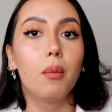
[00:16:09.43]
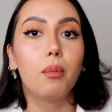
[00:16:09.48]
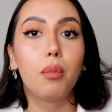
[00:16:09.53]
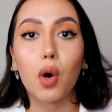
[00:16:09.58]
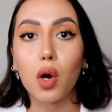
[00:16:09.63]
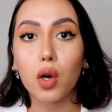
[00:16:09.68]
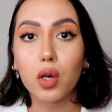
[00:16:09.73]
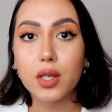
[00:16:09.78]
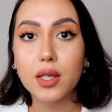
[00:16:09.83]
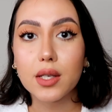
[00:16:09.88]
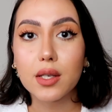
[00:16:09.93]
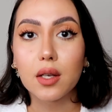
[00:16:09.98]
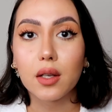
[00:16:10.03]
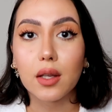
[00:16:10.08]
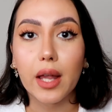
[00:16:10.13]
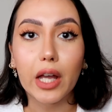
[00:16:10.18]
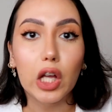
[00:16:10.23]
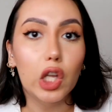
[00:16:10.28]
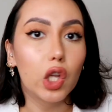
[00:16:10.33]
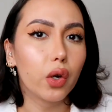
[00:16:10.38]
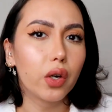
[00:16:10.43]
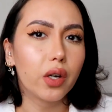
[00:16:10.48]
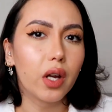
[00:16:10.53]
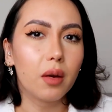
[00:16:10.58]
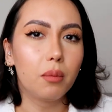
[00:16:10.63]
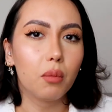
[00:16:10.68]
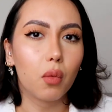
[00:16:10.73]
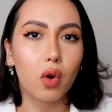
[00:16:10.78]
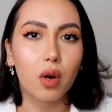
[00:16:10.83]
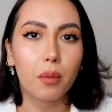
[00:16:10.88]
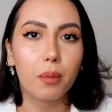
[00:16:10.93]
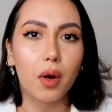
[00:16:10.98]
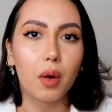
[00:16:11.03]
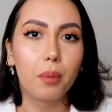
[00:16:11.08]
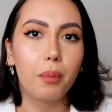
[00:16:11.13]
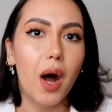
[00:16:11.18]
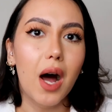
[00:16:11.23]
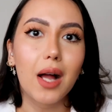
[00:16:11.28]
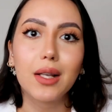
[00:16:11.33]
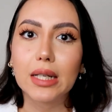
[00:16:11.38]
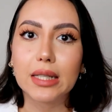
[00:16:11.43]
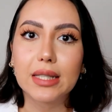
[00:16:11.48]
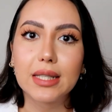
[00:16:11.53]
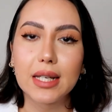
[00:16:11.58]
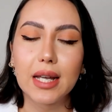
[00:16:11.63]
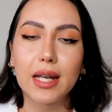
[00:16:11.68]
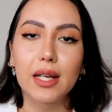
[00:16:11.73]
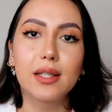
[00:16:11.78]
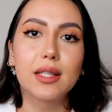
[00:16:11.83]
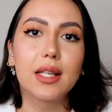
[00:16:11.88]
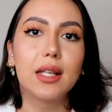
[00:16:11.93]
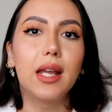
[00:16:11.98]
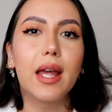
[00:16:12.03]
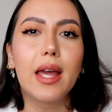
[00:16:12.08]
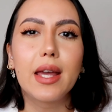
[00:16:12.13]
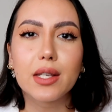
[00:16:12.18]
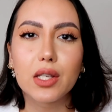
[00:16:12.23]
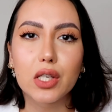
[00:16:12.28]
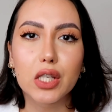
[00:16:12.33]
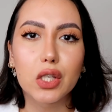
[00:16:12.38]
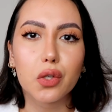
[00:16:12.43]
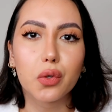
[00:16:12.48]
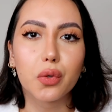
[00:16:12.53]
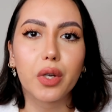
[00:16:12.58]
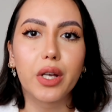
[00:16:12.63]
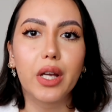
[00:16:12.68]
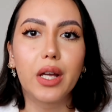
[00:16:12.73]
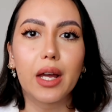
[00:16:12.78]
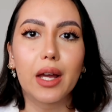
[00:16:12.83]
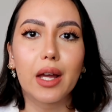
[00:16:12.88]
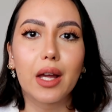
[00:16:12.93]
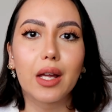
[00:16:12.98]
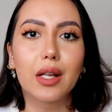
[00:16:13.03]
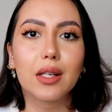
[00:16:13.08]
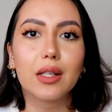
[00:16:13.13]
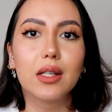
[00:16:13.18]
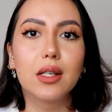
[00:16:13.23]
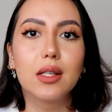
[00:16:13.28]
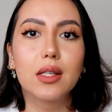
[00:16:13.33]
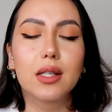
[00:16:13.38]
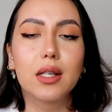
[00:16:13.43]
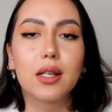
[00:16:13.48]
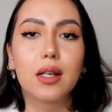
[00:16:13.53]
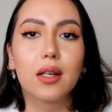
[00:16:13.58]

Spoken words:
books, like learning more about politics and history, and